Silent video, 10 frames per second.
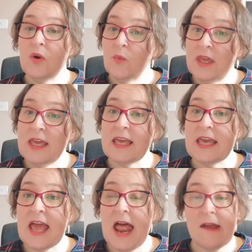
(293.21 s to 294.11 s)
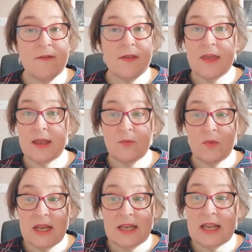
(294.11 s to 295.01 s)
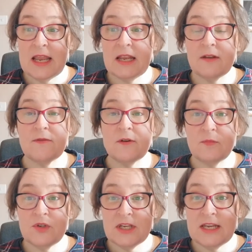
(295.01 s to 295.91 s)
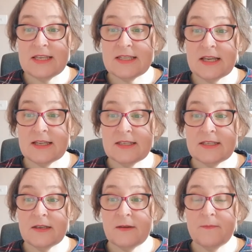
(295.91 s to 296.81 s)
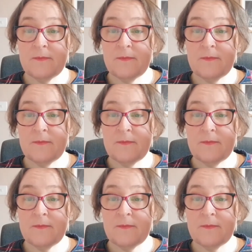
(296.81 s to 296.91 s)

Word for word: we can get everything we need from Jesus.